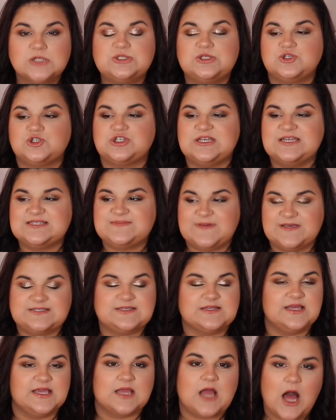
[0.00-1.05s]
So she has
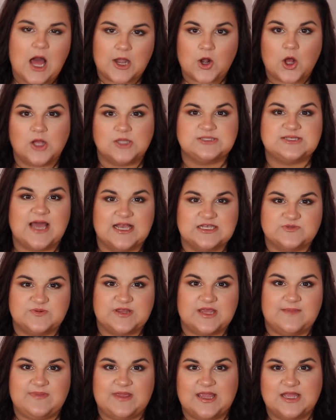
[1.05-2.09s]
basically cut all ties with
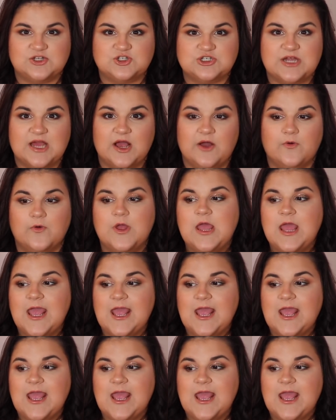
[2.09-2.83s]
ABH now,